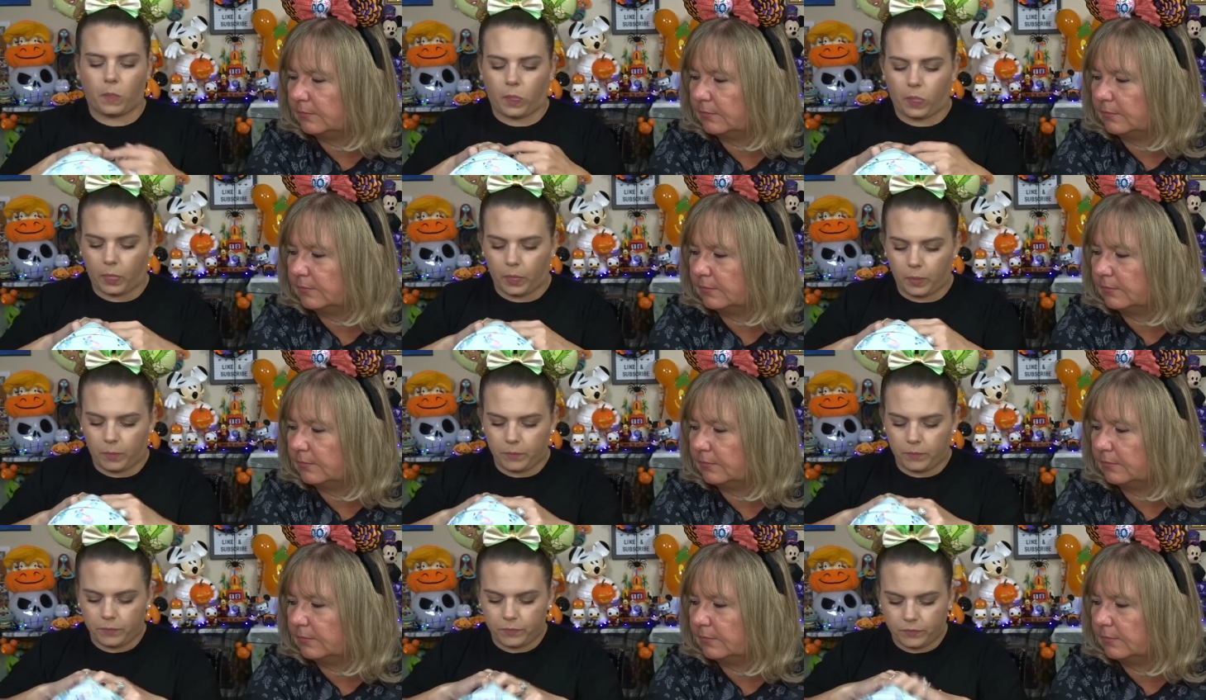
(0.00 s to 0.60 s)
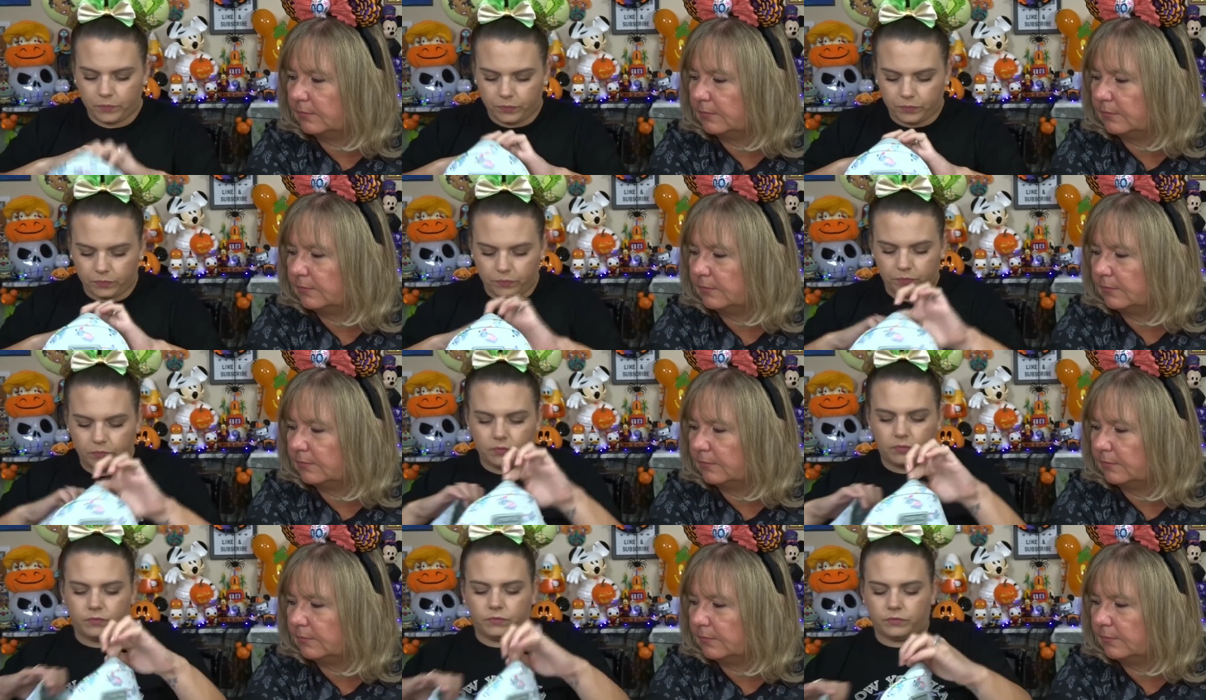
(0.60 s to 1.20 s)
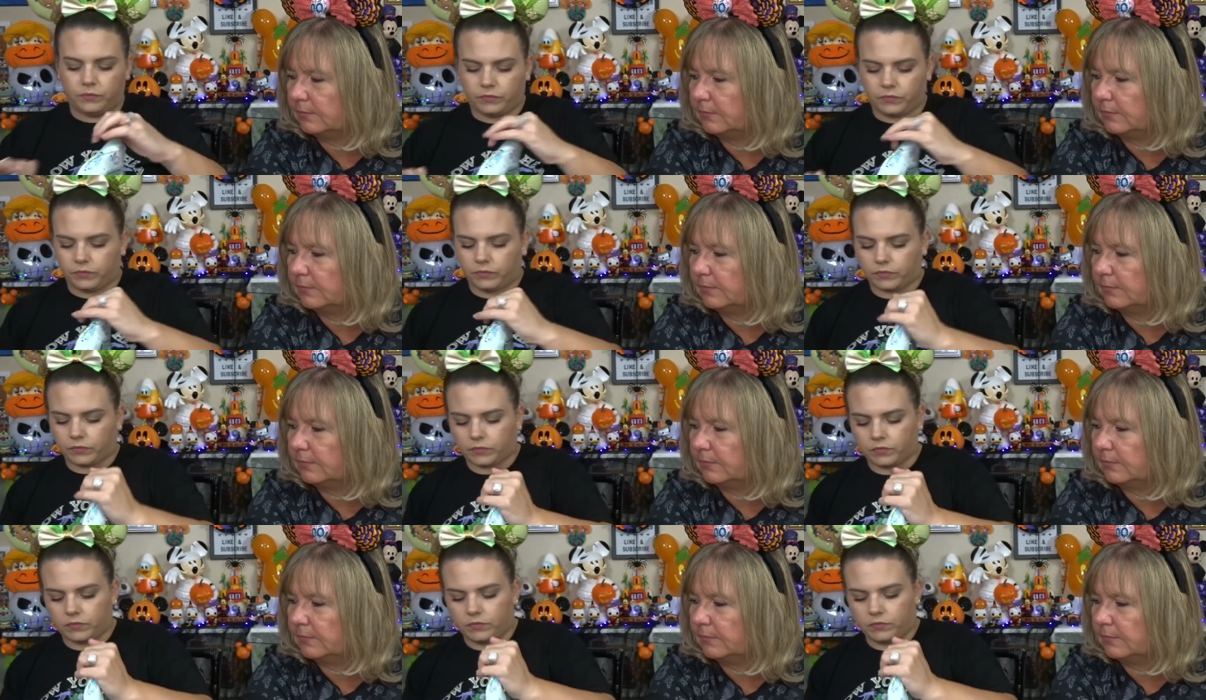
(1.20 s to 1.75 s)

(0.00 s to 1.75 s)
[no speech]